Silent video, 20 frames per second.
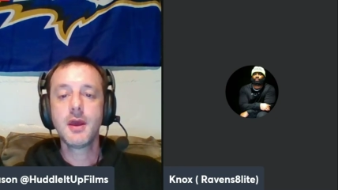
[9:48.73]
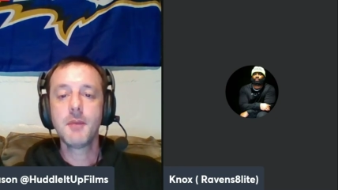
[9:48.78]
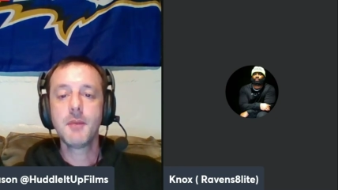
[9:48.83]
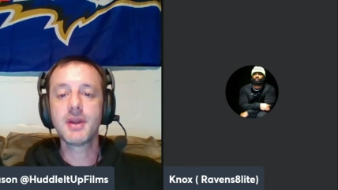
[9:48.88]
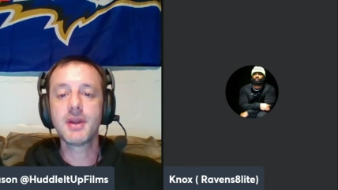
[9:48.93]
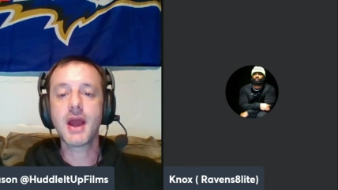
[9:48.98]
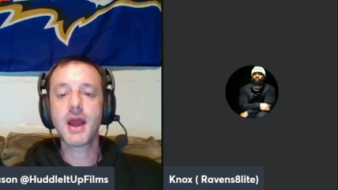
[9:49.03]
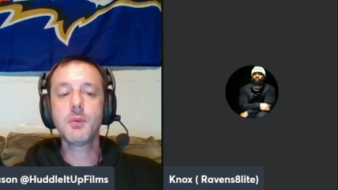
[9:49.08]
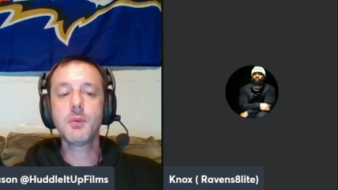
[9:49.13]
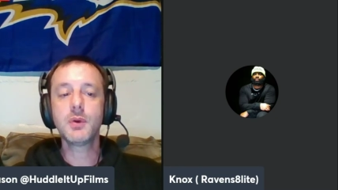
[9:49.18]

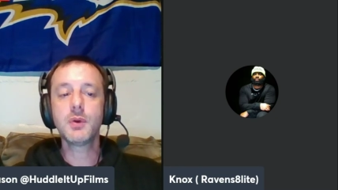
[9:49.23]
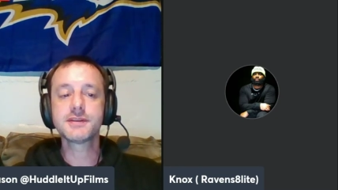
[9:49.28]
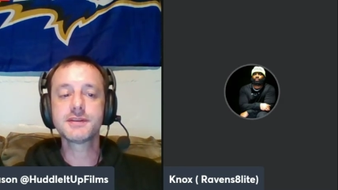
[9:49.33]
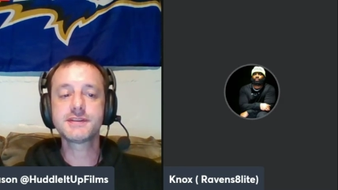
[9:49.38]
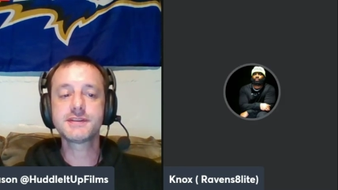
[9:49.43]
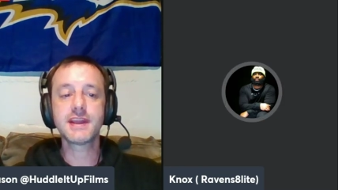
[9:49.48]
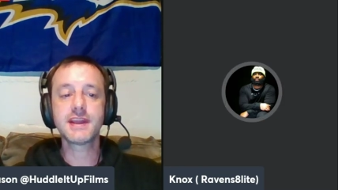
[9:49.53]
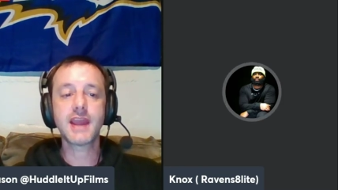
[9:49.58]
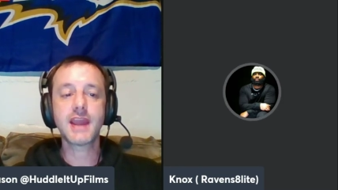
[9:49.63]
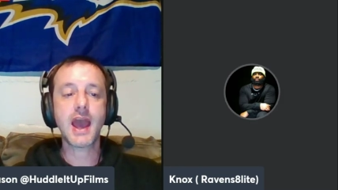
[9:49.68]
But I want to mm-hmm.
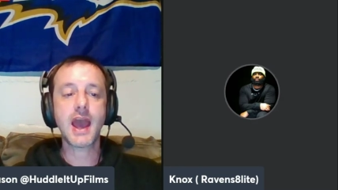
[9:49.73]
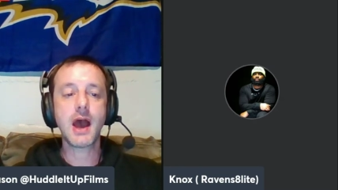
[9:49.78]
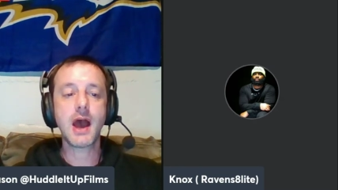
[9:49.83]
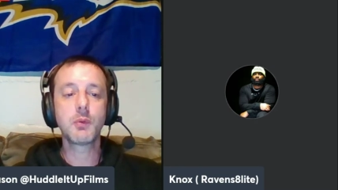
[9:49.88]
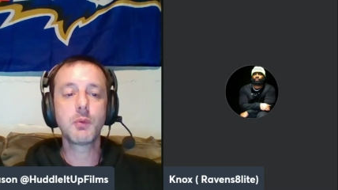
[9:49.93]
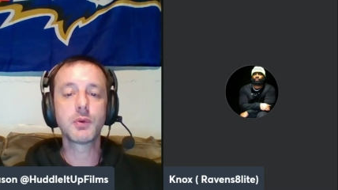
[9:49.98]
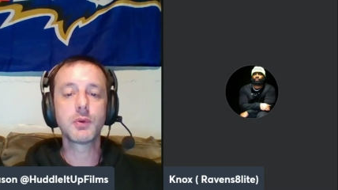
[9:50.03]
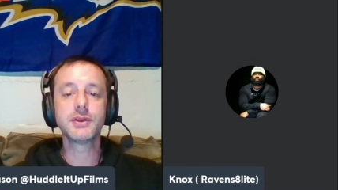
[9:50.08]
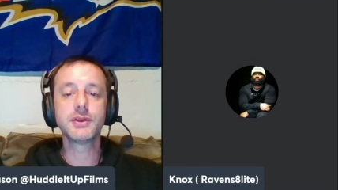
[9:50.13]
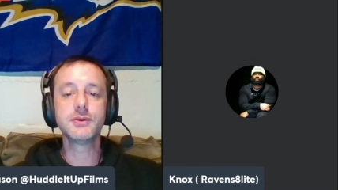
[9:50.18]
see how
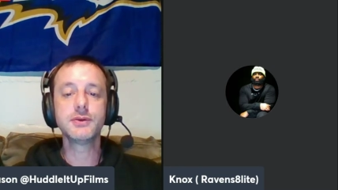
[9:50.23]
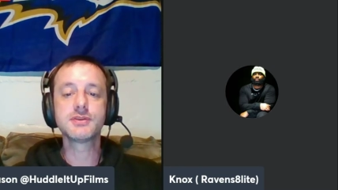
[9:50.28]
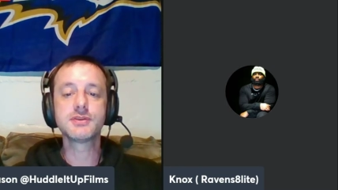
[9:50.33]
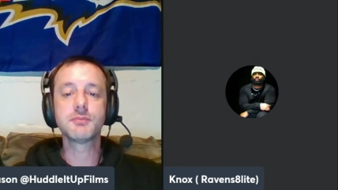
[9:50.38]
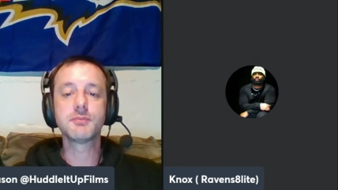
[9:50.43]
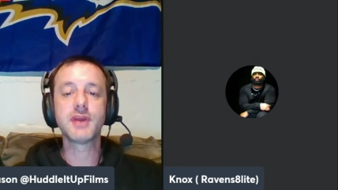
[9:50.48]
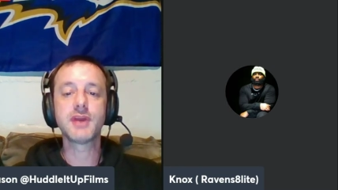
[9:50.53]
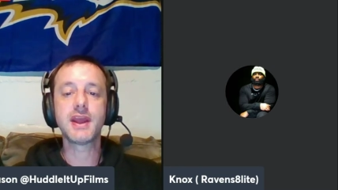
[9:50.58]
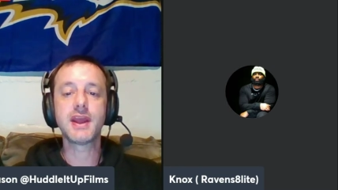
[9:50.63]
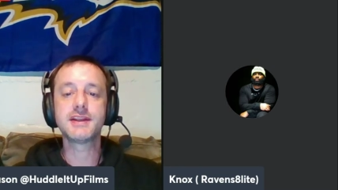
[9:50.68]
we're using
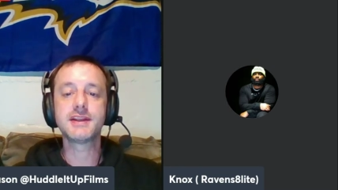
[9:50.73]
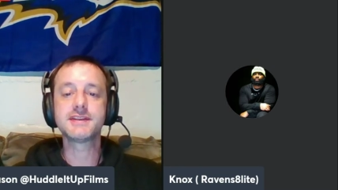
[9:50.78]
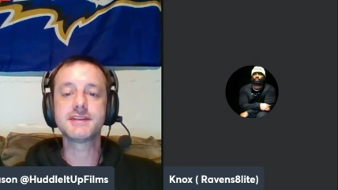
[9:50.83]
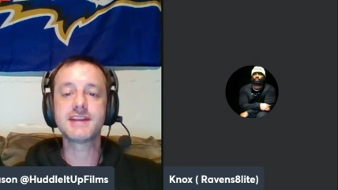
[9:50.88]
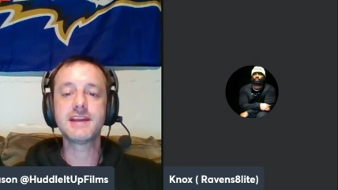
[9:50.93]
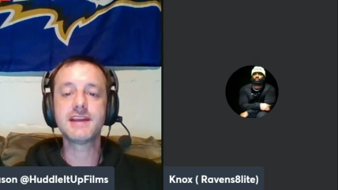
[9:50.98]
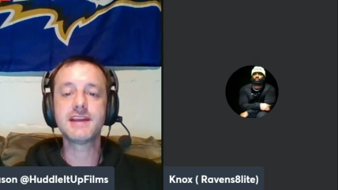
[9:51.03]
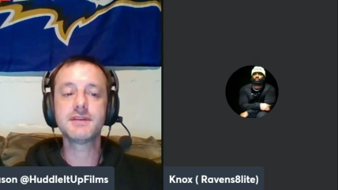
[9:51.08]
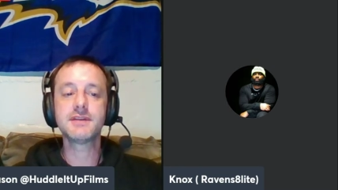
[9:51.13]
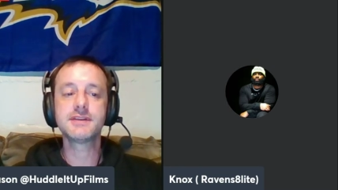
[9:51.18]
Brandon
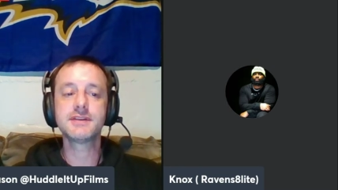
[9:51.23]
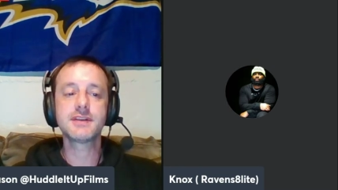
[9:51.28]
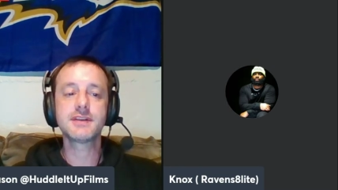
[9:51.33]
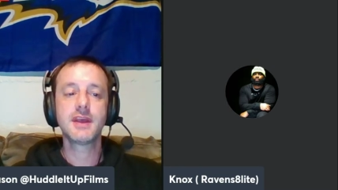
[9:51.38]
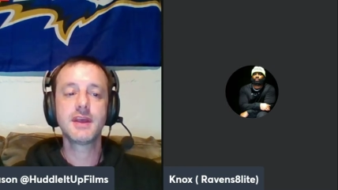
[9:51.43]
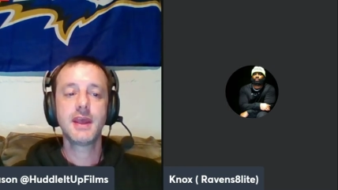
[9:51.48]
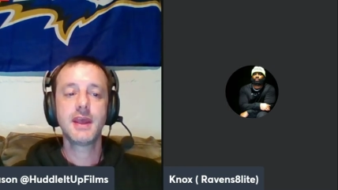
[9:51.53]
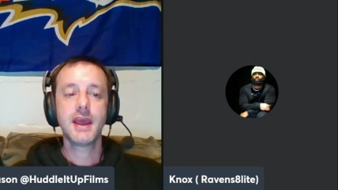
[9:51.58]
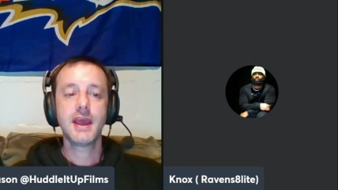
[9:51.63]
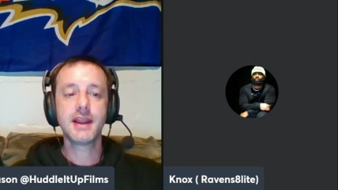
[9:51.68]
Stephens,
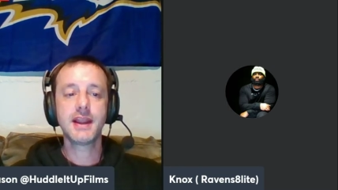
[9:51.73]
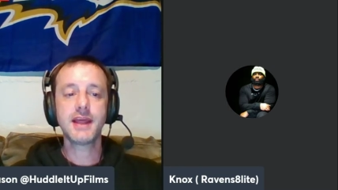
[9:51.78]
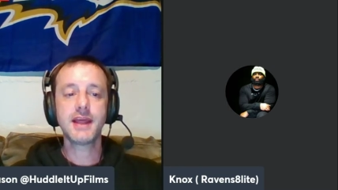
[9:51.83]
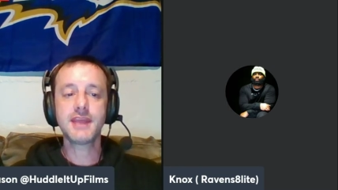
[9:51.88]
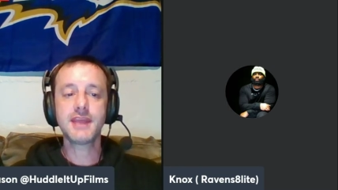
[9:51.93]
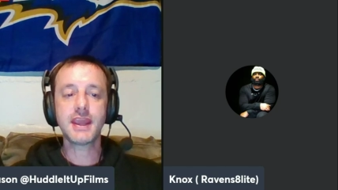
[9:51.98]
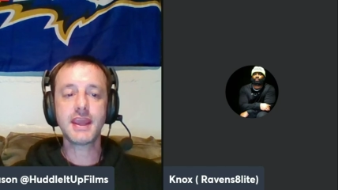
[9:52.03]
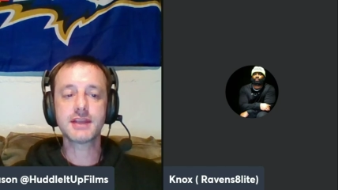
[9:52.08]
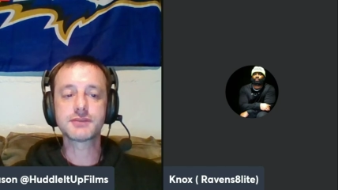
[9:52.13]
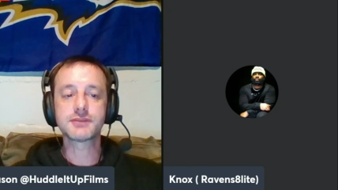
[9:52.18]
and I
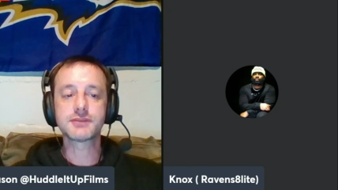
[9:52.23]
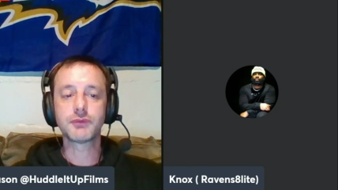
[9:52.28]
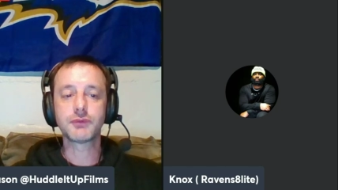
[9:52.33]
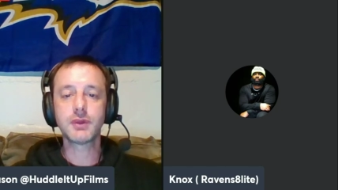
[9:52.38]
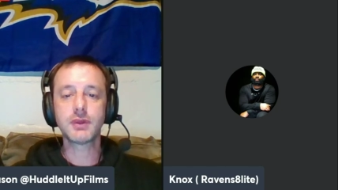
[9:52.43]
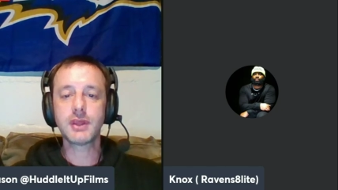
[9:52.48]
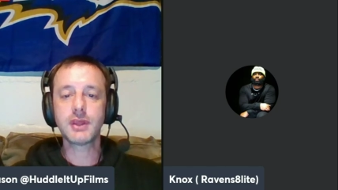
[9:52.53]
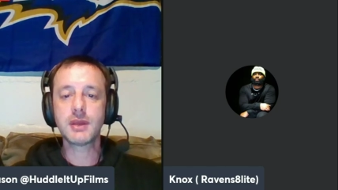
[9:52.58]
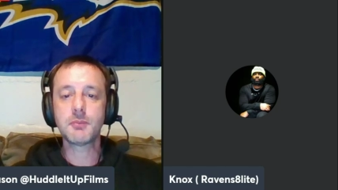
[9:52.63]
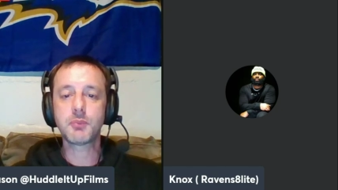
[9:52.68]
think it's
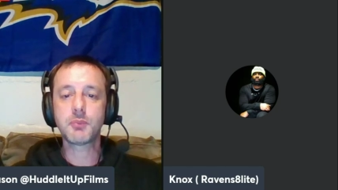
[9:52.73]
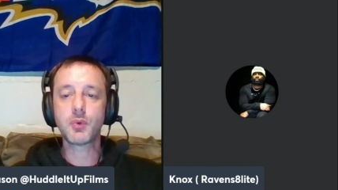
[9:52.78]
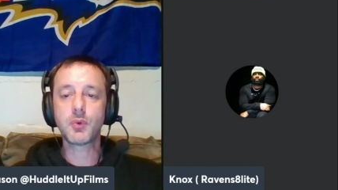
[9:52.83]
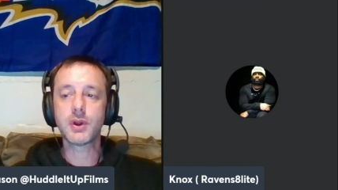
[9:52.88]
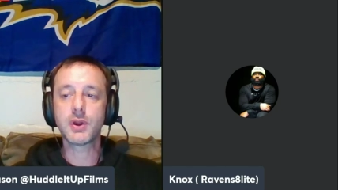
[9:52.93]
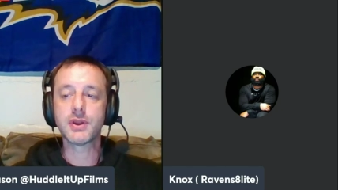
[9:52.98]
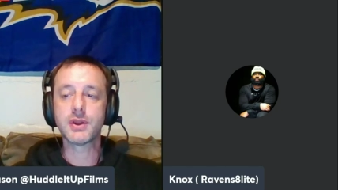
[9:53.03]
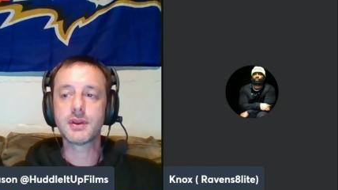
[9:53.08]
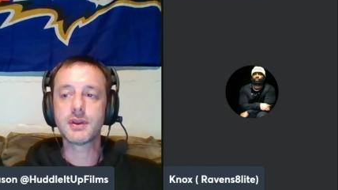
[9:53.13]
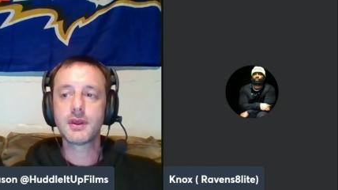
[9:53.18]
really
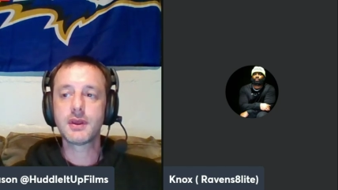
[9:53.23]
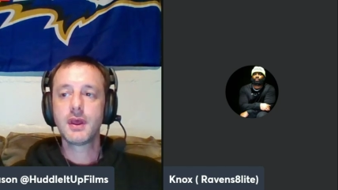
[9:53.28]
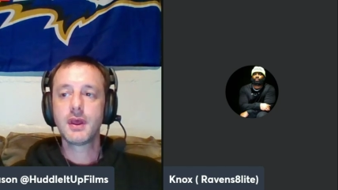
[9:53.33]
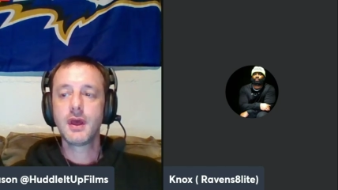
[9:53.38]
important.